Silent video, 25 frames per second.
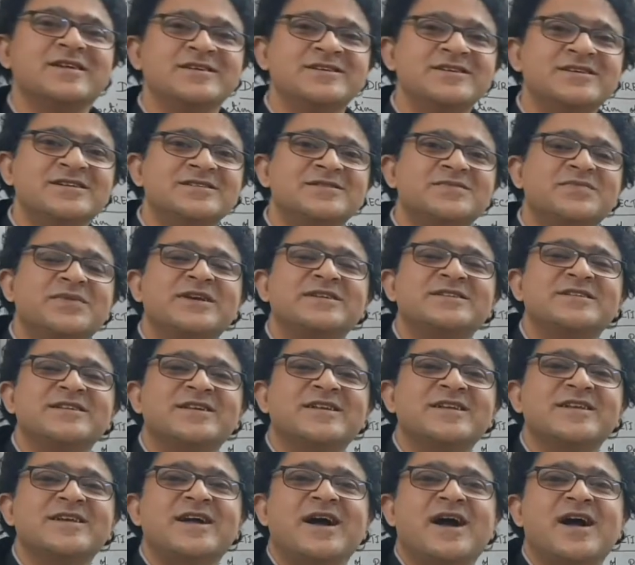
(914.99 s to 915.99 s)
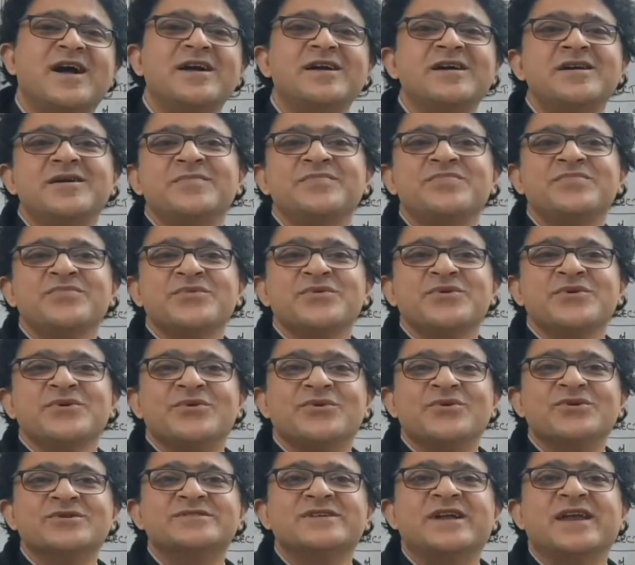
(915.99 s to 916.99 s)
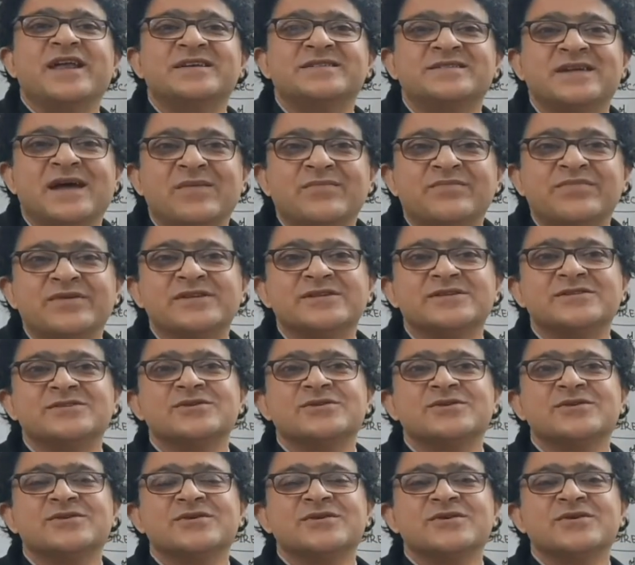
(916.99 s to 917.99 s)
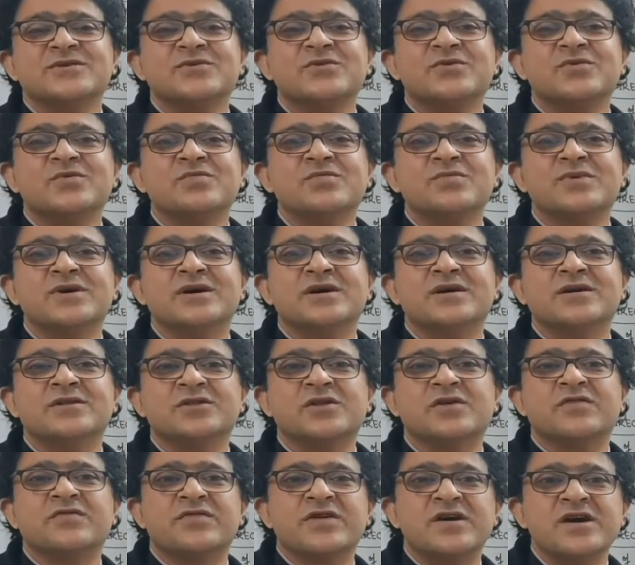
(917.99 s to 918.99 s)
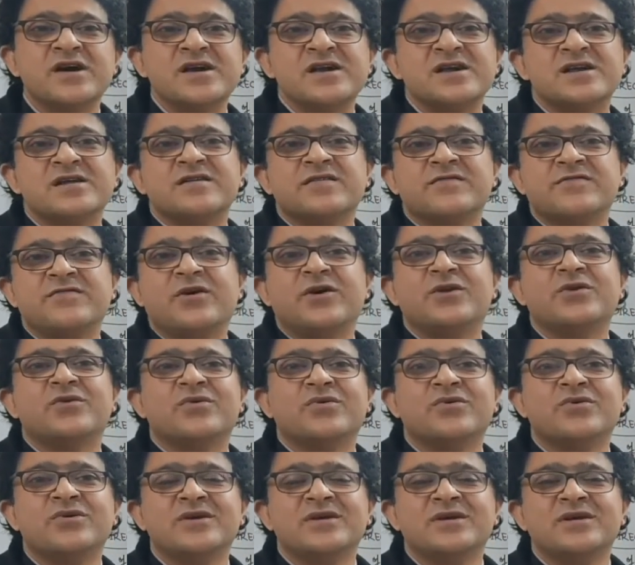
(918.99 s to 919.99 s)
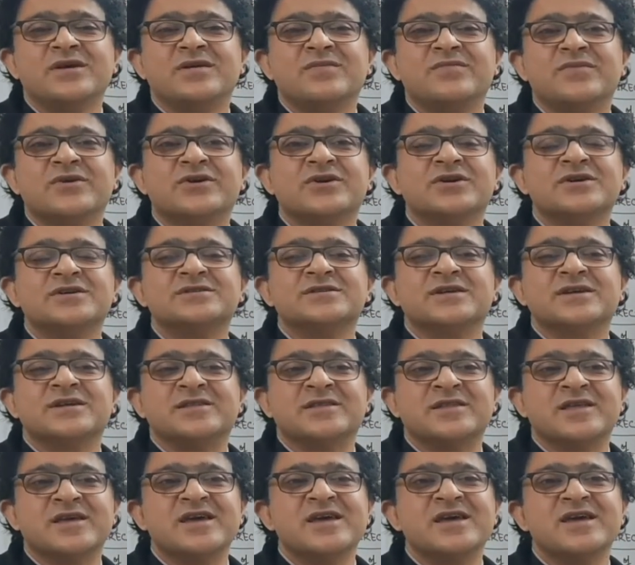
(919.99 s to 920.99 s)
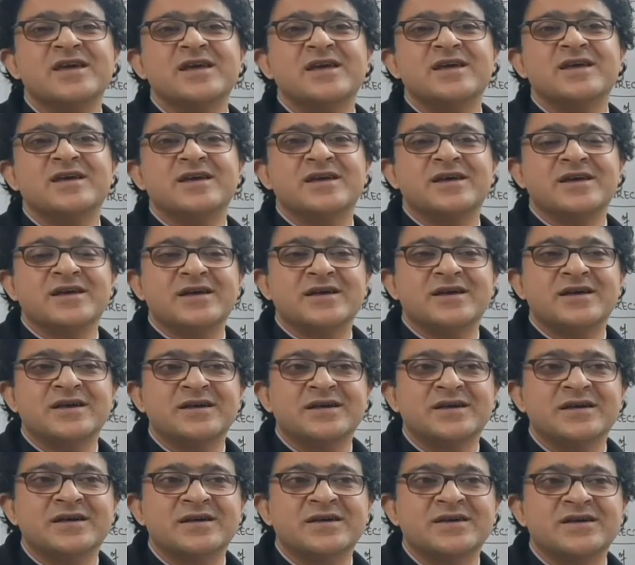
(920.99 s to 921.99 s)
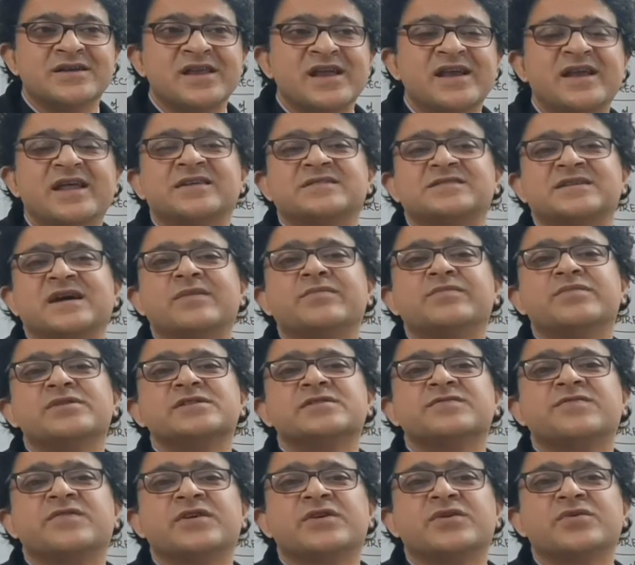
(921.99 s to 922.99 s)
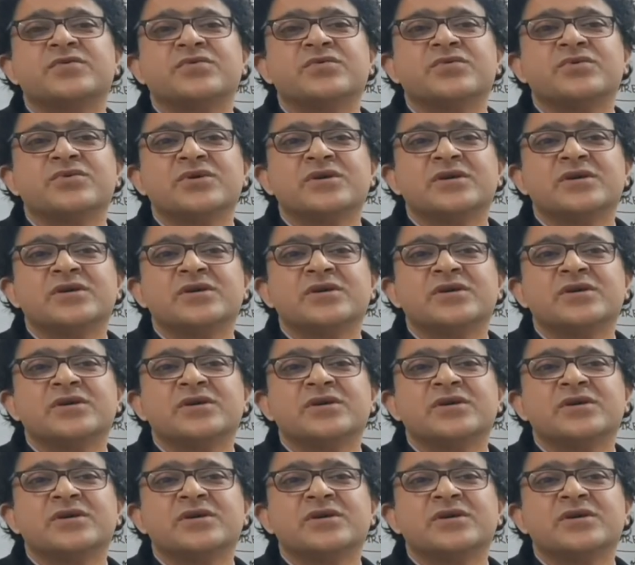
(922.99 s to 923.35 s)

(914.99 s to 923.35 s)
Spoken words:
Leaders basically are who set examples whom the world follow, because they create examples for you.